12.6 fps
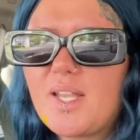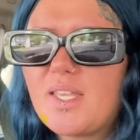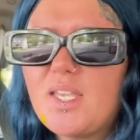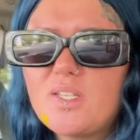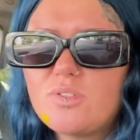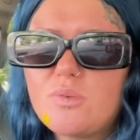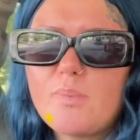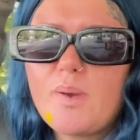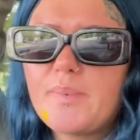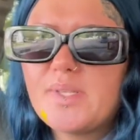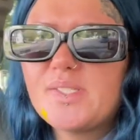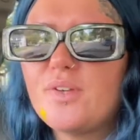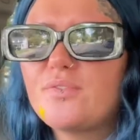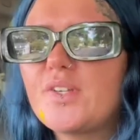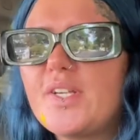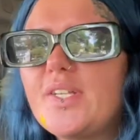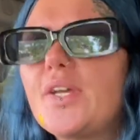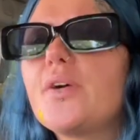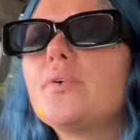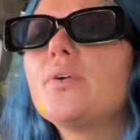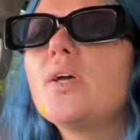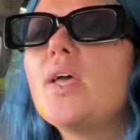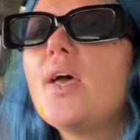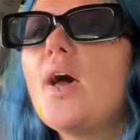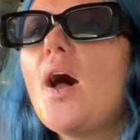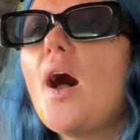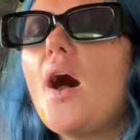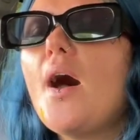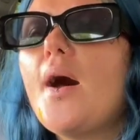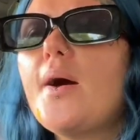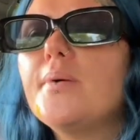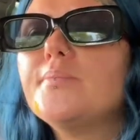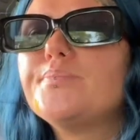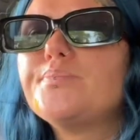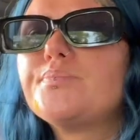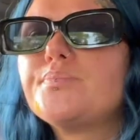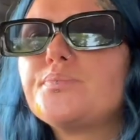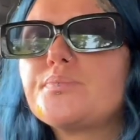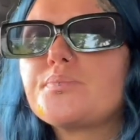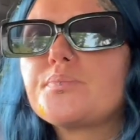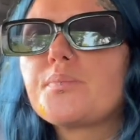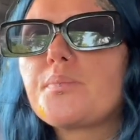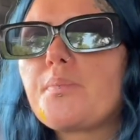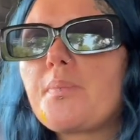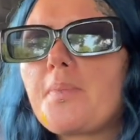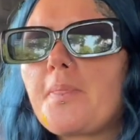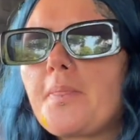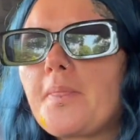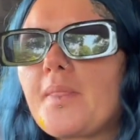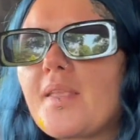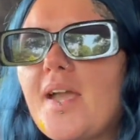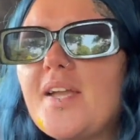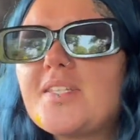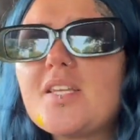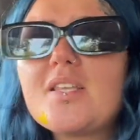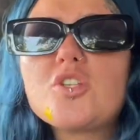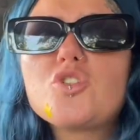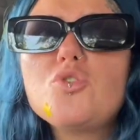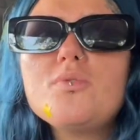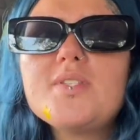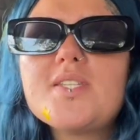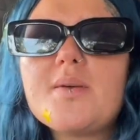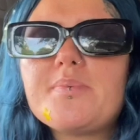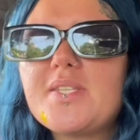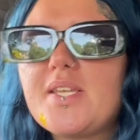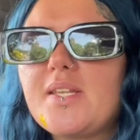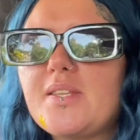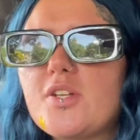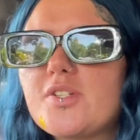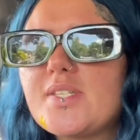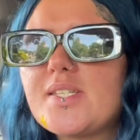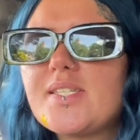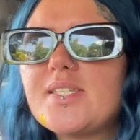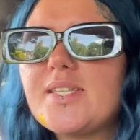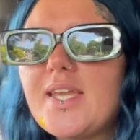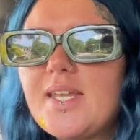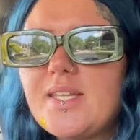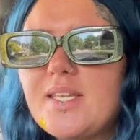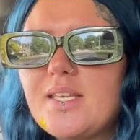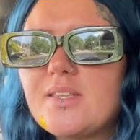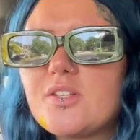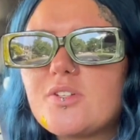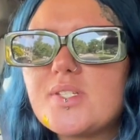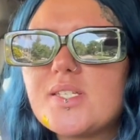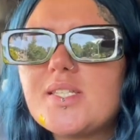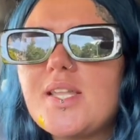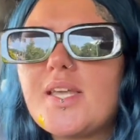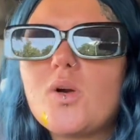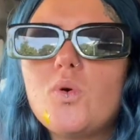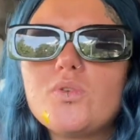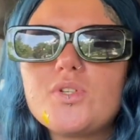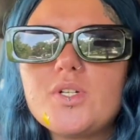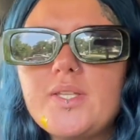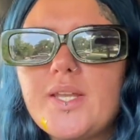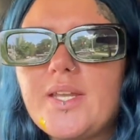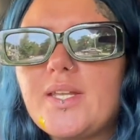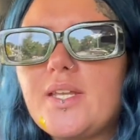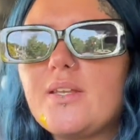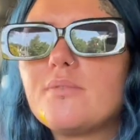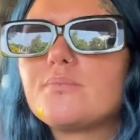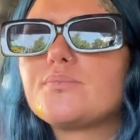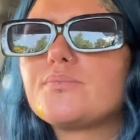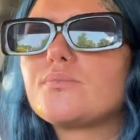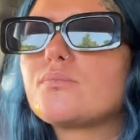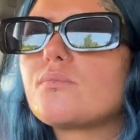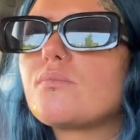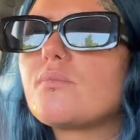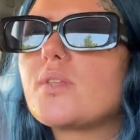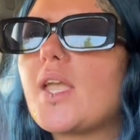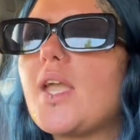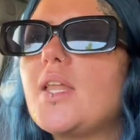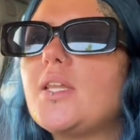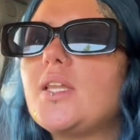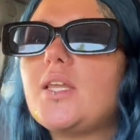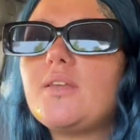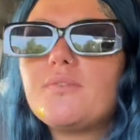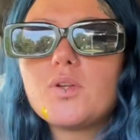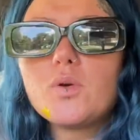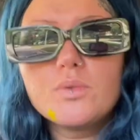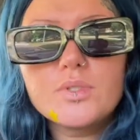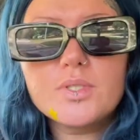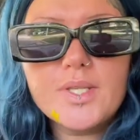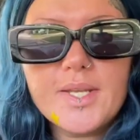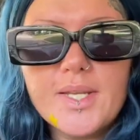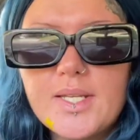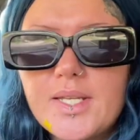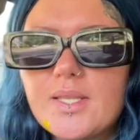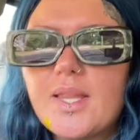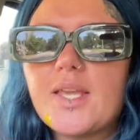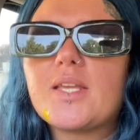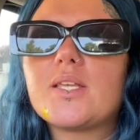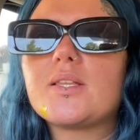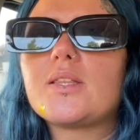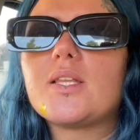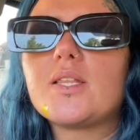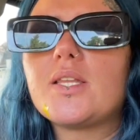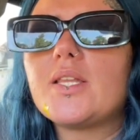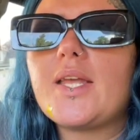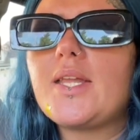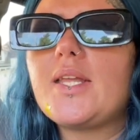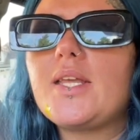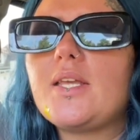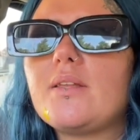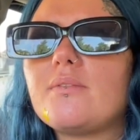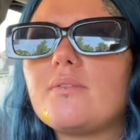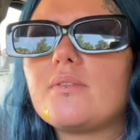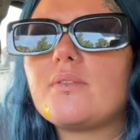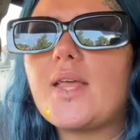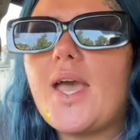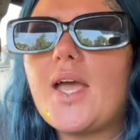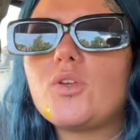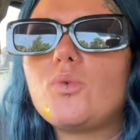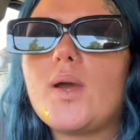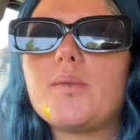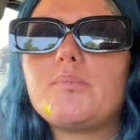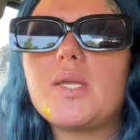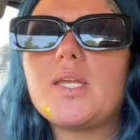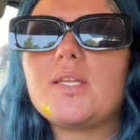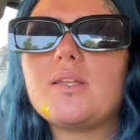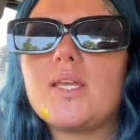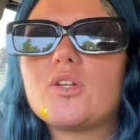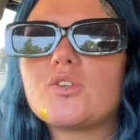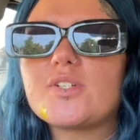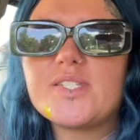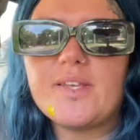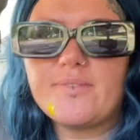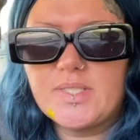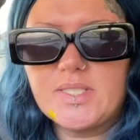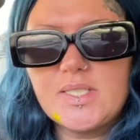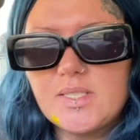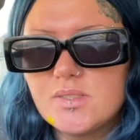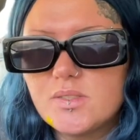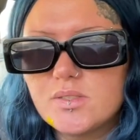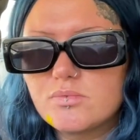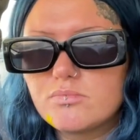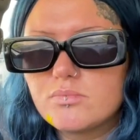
I can't do it by myself right now. Um, I take like two steps in and there's this lady, there's this like older lady and an even older lady, like the, the lady had who had been in her 70s.